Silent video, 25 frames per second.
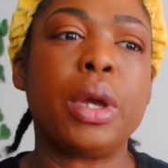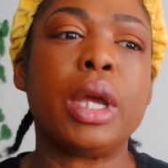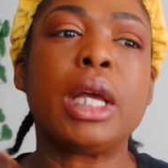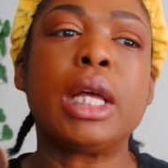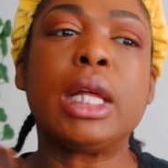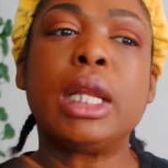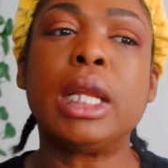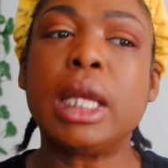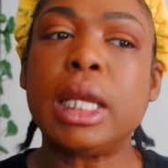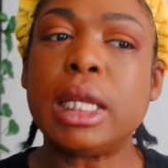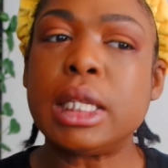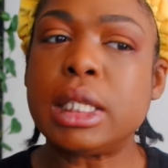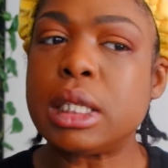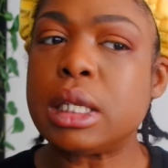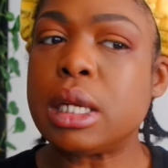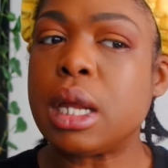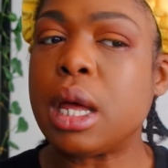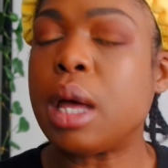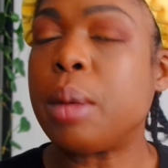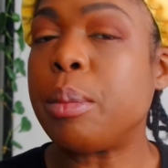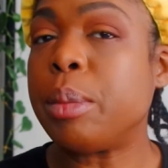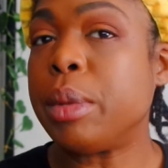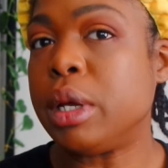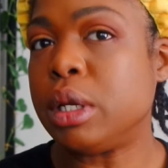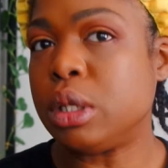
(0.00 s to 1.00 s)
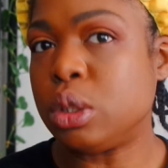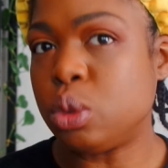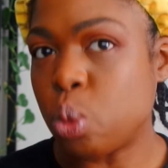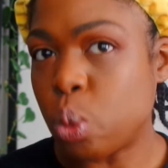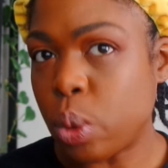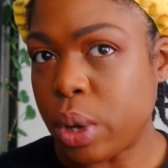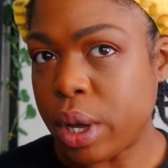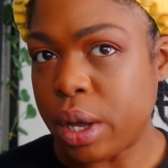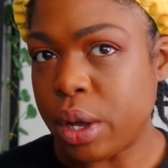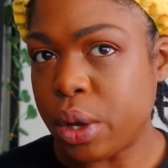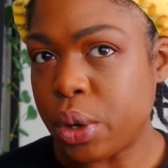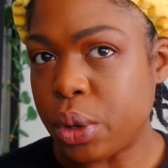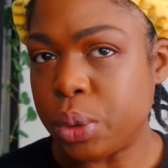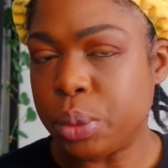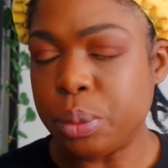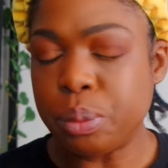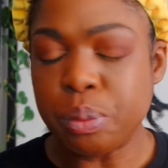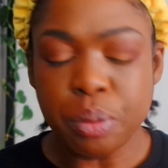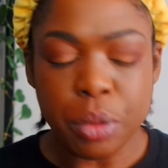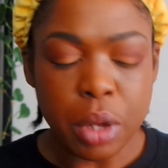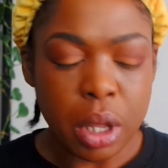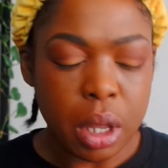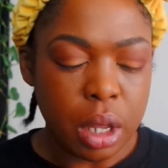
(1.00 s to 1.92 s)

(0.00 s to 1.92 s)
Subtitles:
it cleans it up as well.